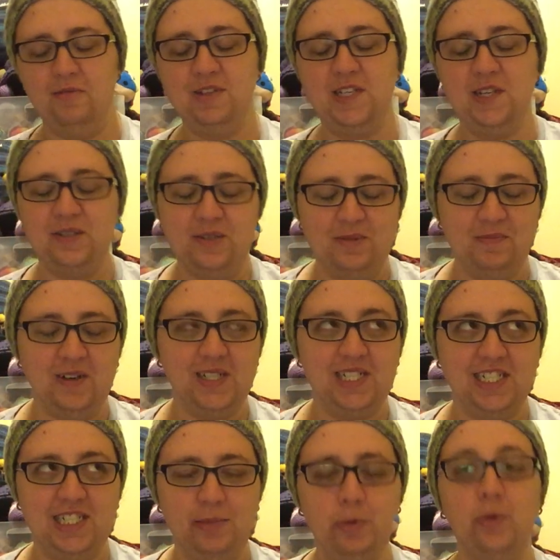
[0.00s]
to
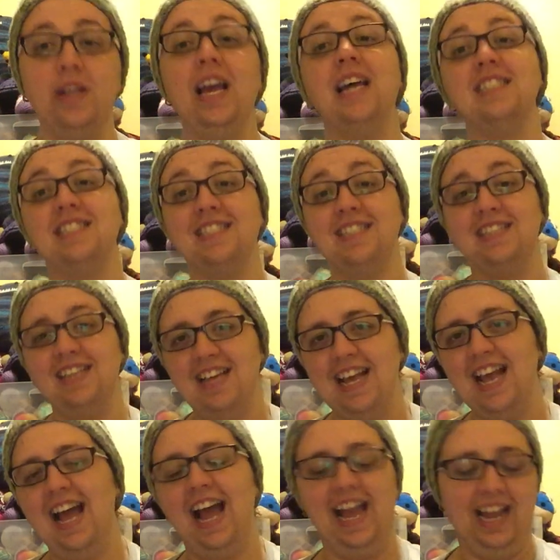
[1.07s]
Maryland Sheep and Wool, yes,
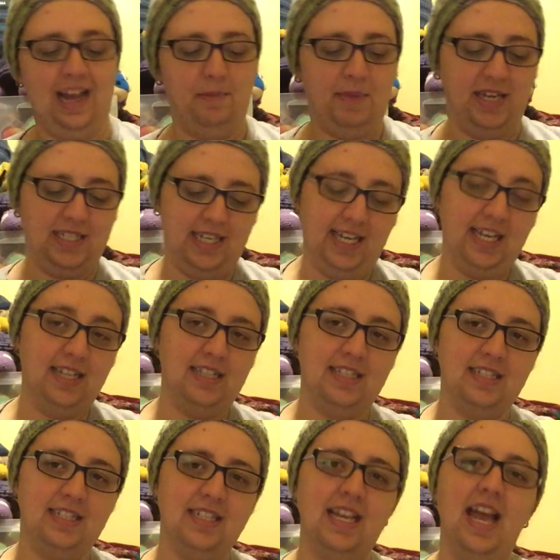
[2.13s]
I got my
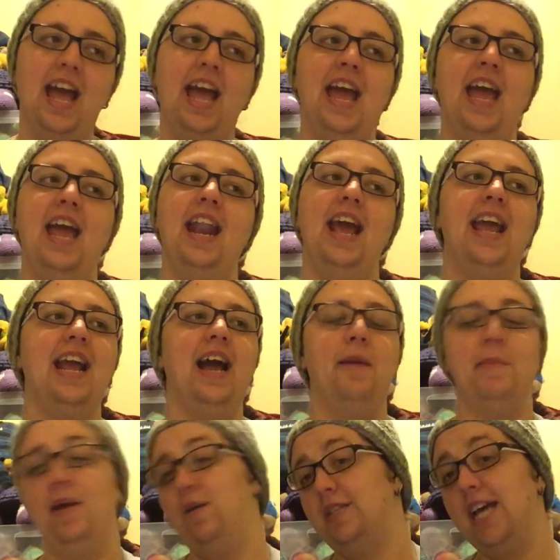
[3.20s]
tickets and I
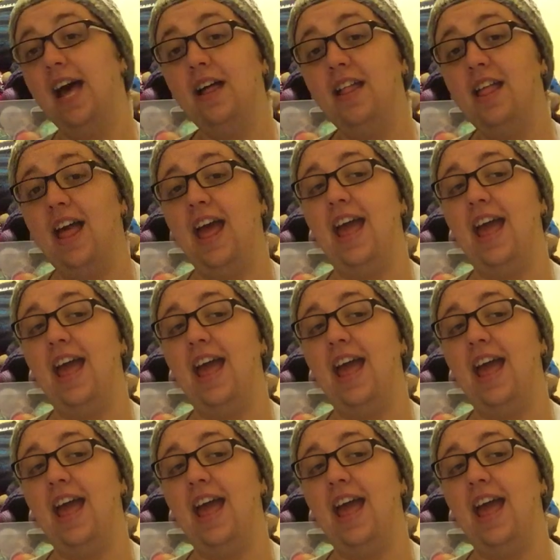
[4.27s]
got my hotel,